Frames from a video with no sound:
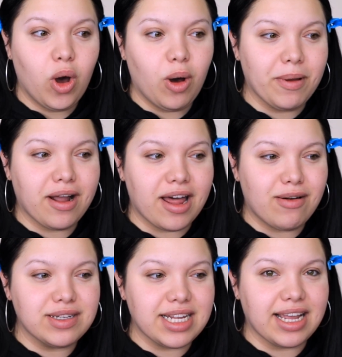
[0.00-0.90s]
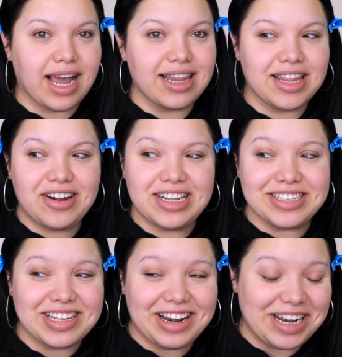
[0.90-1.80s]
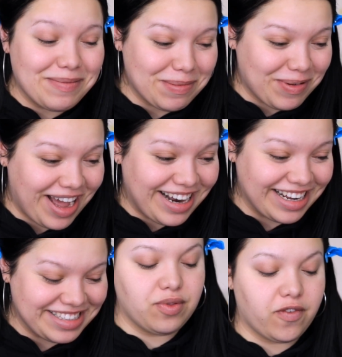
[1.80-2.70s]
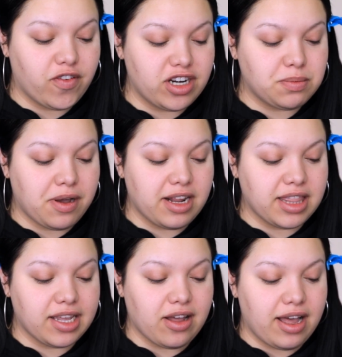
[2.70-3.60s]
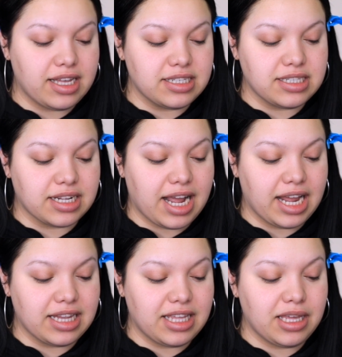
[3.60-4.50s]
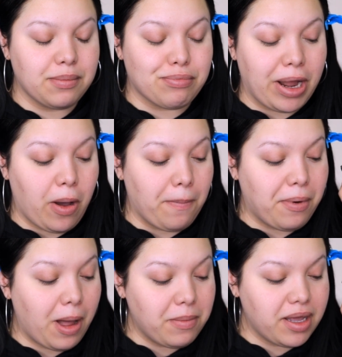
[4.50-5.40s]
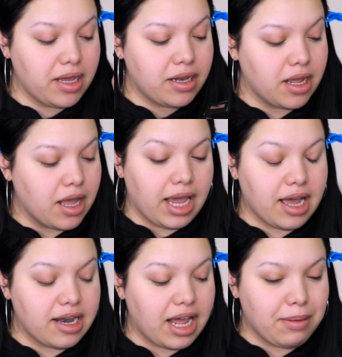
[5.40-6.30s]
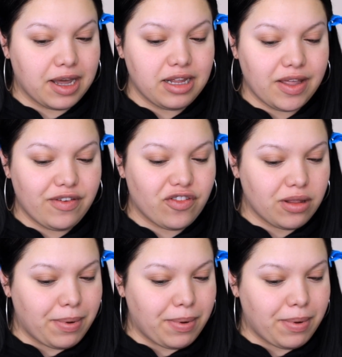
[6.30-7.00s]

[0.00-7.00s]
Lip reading: Oh my god, I was like, I literally just got an empty product. The first product I got is the Kylie Brow Pomade, and I'm kind of living for the